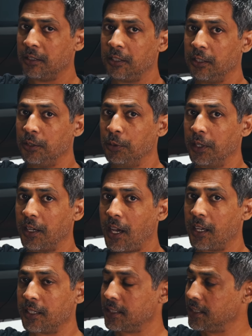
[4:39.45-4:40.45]
You would
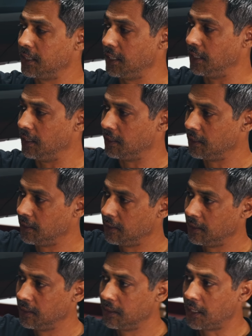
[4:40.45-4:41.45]
not see
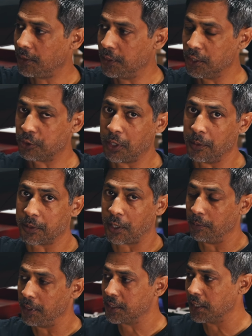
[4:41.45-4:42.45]
that these trims are
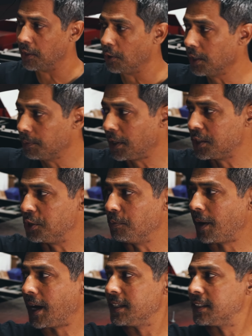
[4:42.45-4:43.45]
missing. The only place you
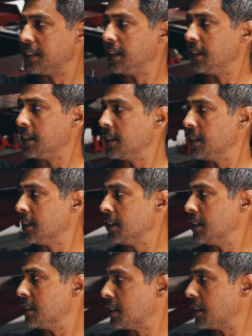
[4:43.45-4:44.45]
might see it
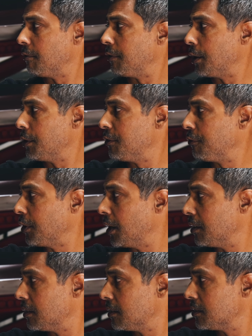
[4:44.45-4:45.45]
is in the very
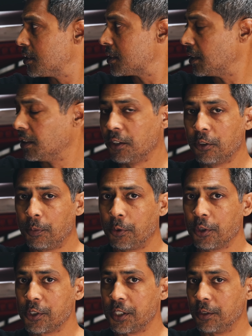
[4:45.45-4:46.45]
front, just a little
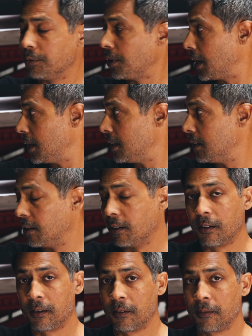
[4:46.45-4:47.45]
portion right
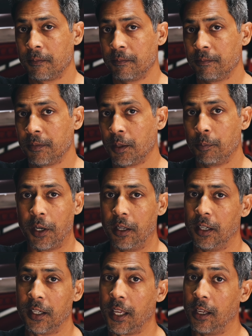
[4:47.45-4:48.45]
here. But
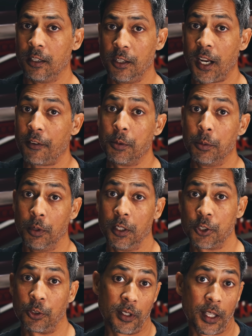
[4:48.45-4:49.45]
again, you'd have to be really
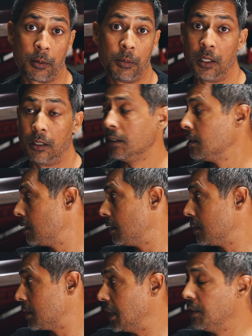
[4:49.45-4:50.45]
short like me
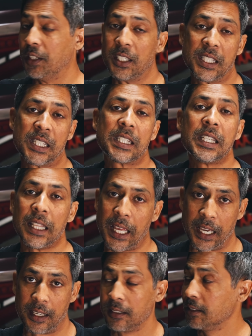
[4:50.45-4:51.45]
to even see that.